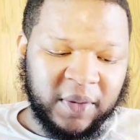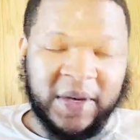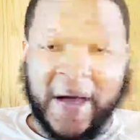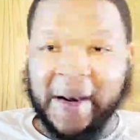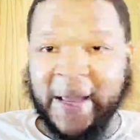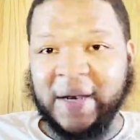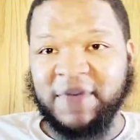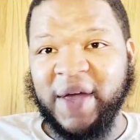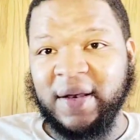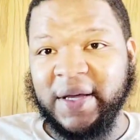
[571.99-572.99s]
Maidana had
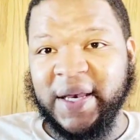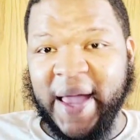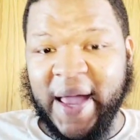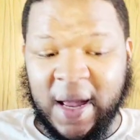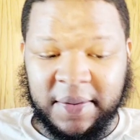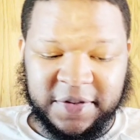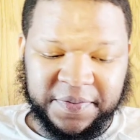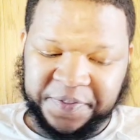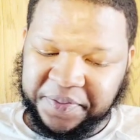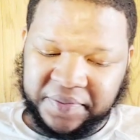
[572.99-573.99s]
the fake looking abs.
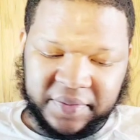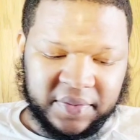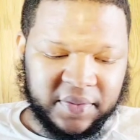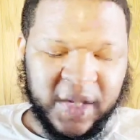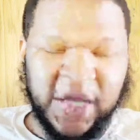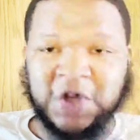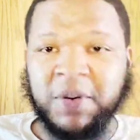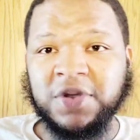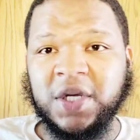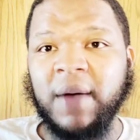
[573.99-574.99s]
He was
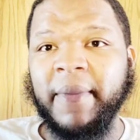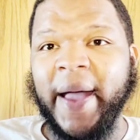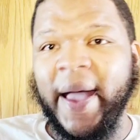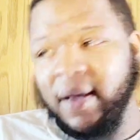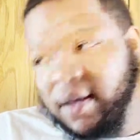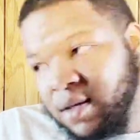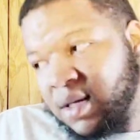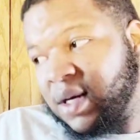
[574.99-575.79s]
supposed to come back.